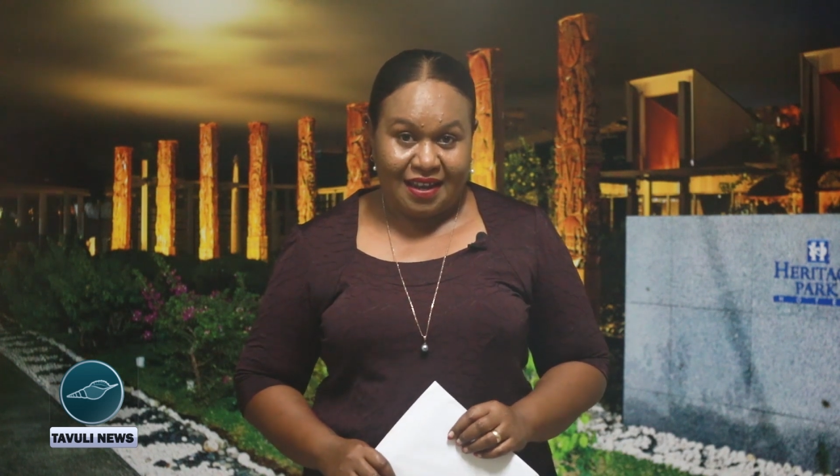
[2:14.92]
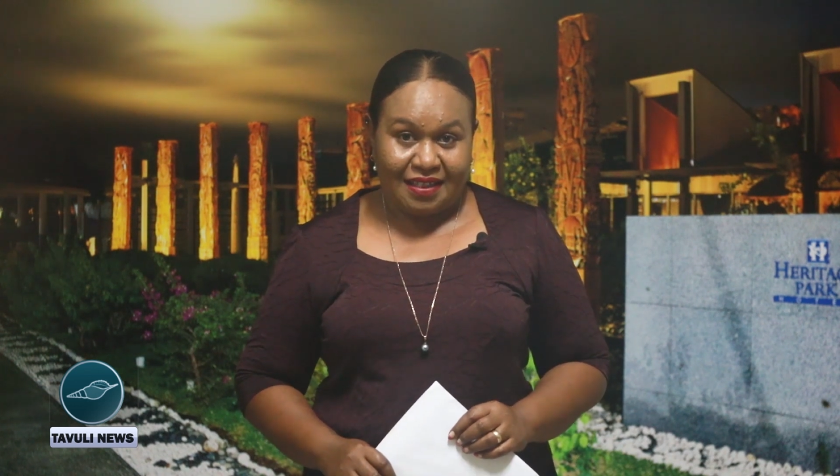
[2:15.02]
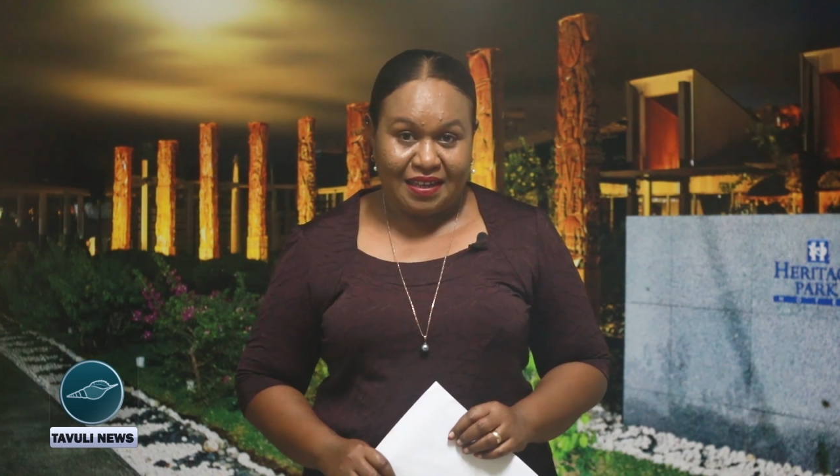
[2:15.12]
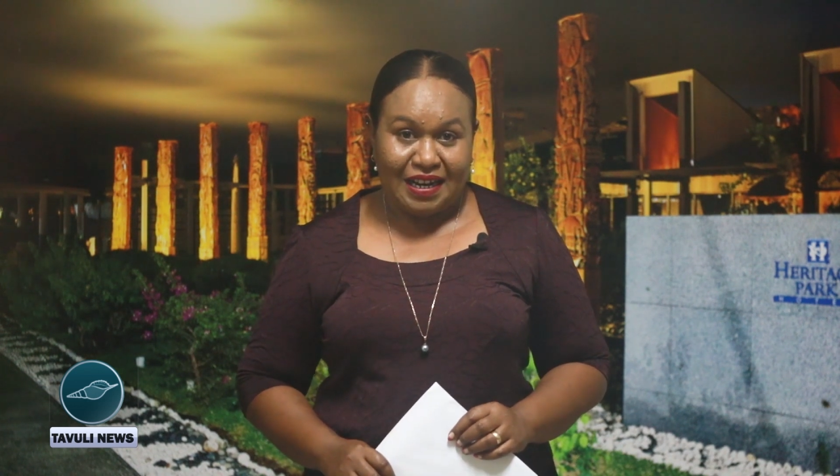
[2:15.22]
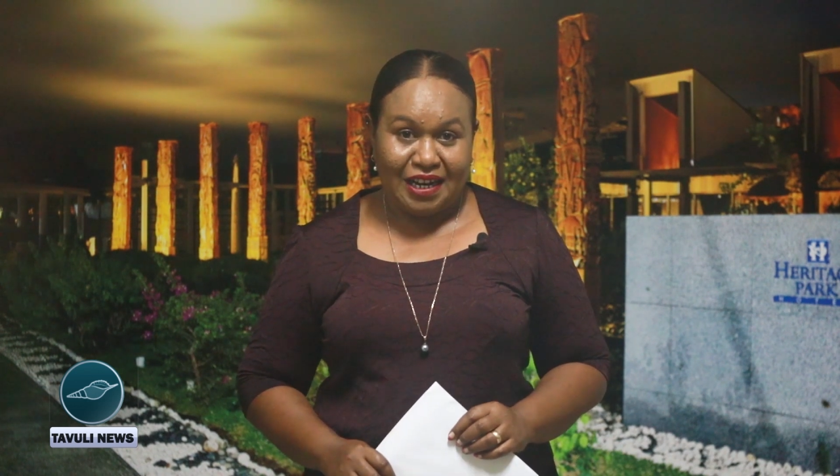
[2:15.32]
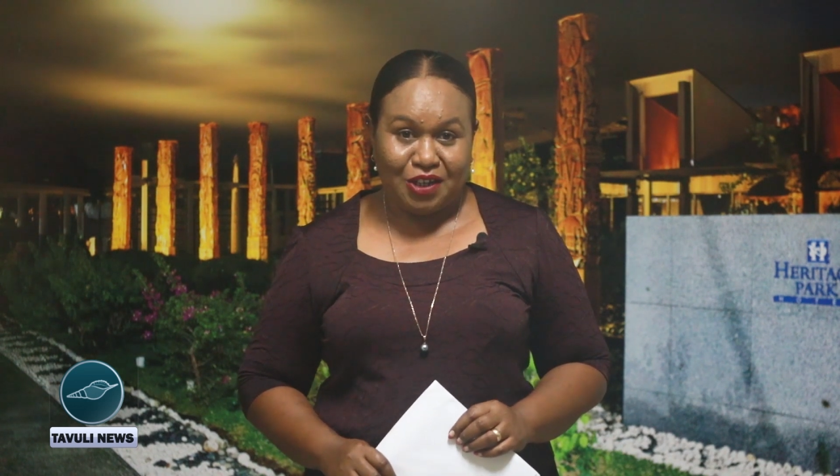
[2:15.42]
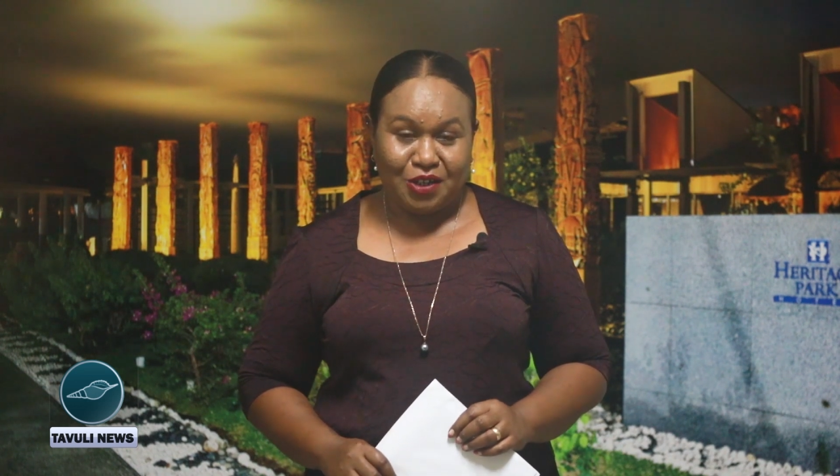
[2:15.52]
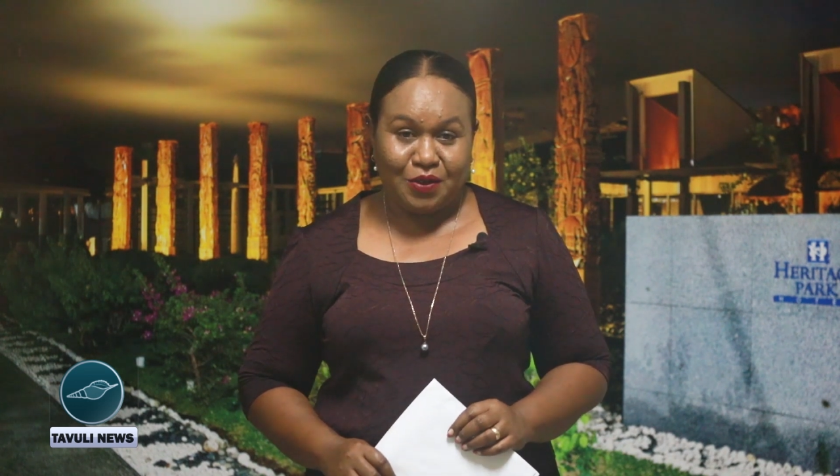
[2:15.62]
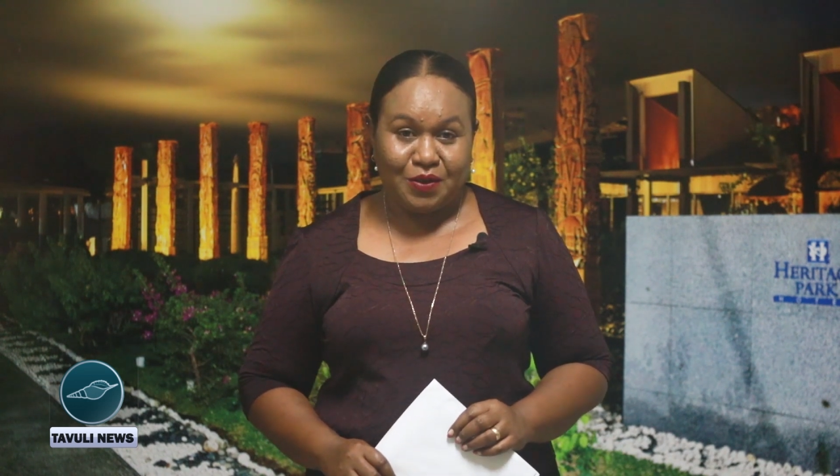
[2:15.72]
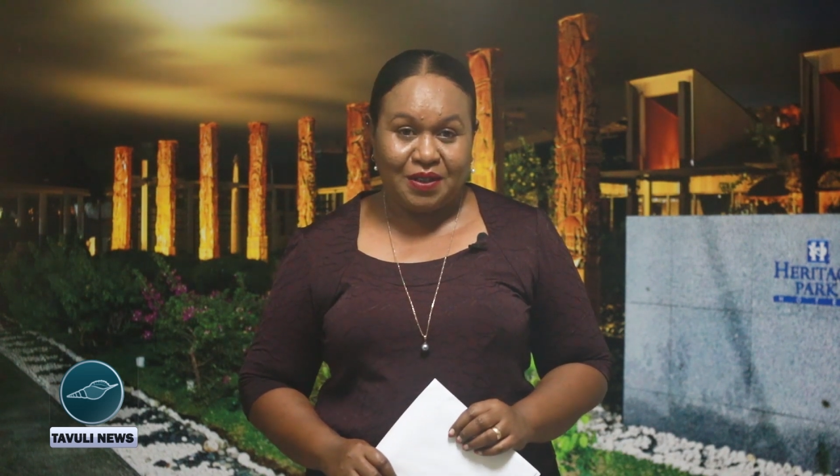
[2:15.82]
at the
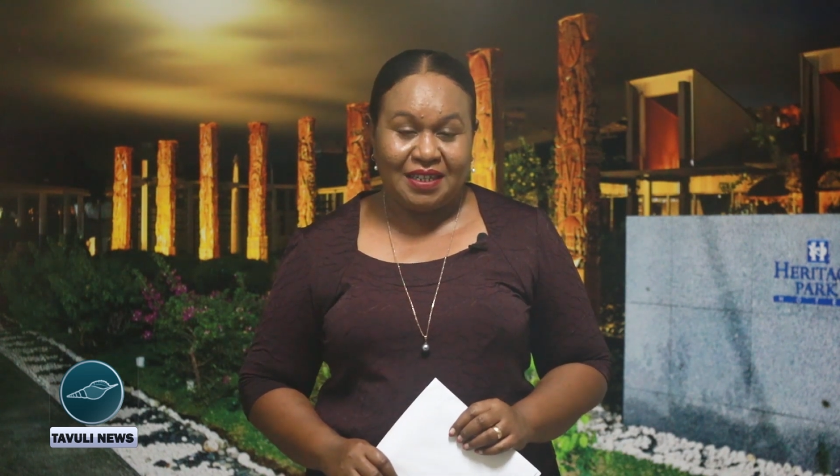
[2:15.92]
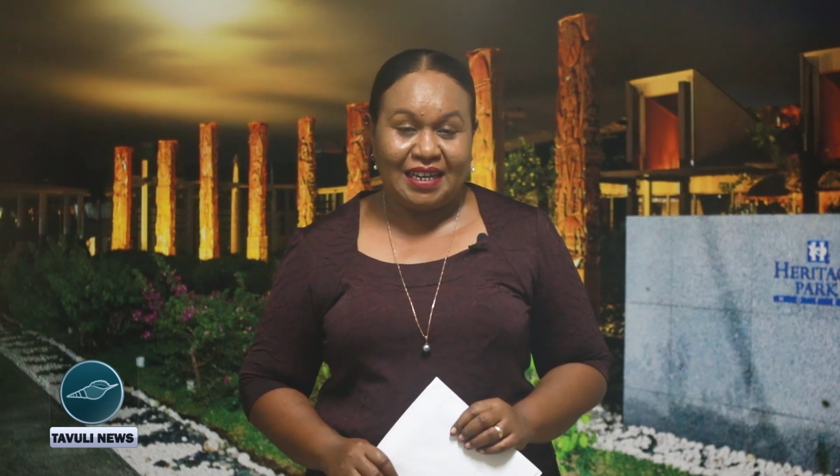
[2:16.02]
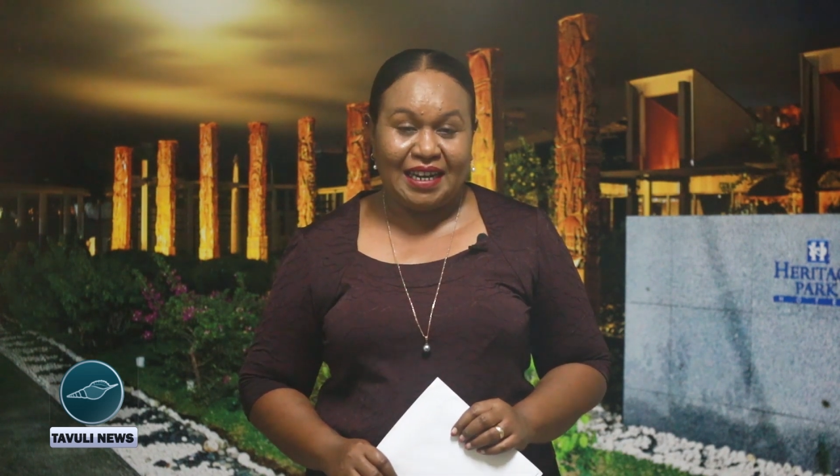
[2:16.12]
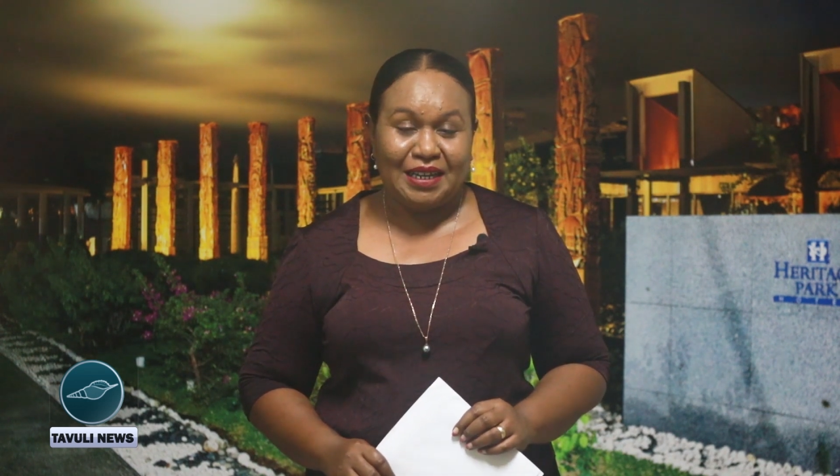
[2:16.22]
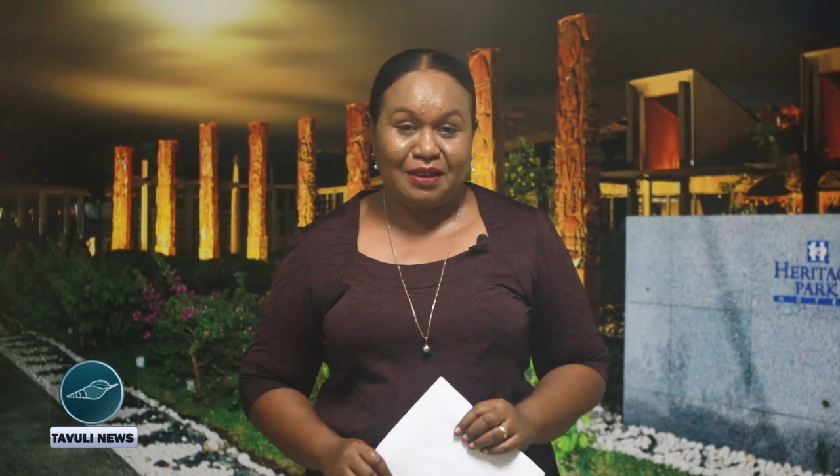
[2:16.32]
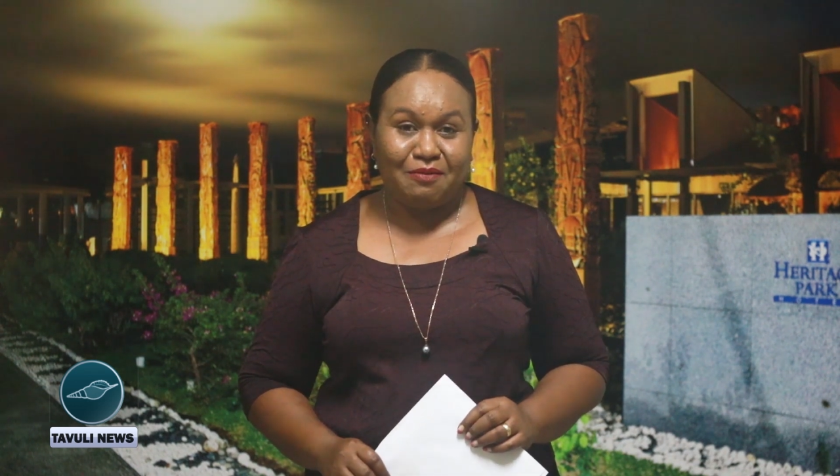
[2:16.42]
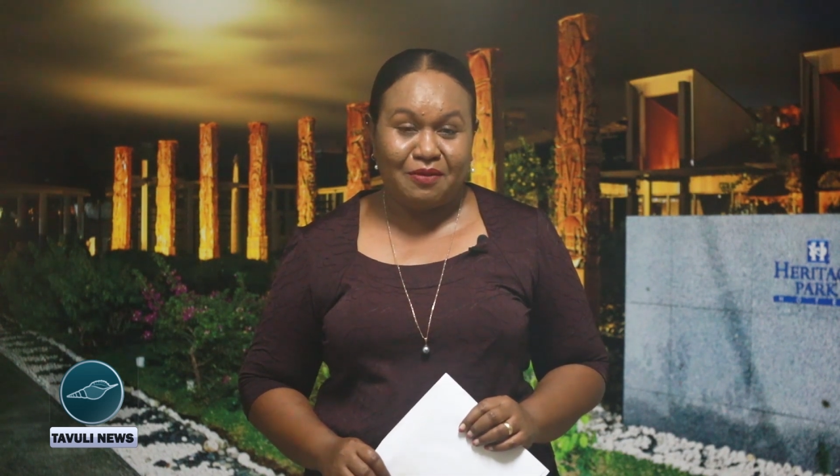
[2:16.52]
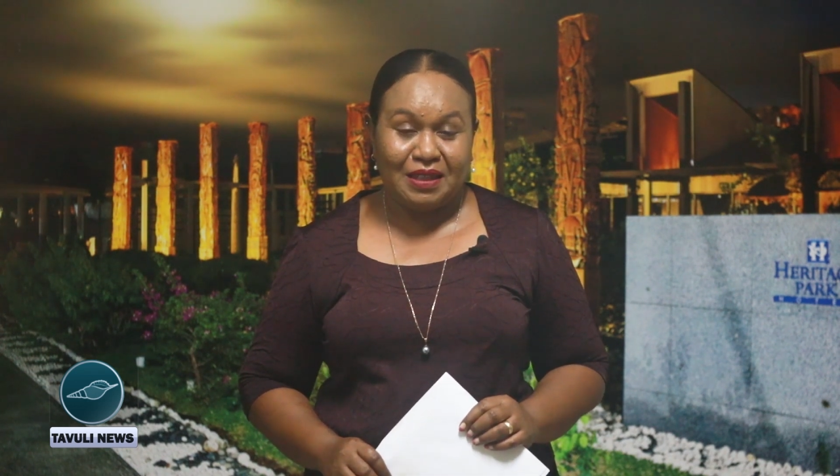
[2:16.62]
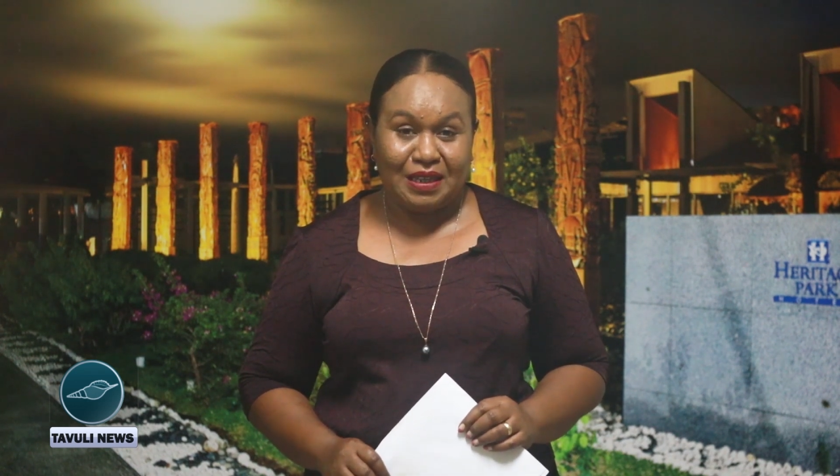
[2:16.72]
National Stadium,